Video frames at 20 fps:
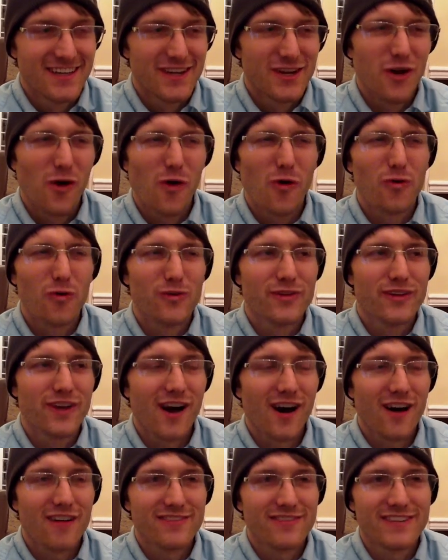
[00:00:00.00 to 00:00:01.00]
cold
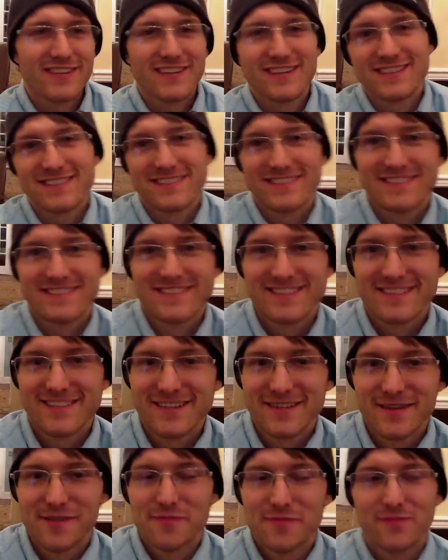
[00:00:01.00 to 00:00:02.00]
coffee
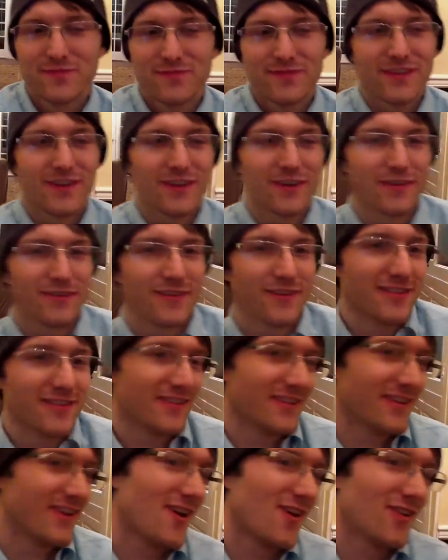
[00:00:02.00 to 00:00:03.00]
on
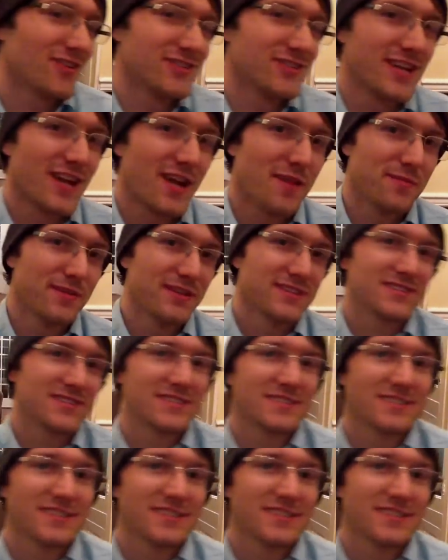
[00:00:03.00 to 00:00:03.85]
the college campus.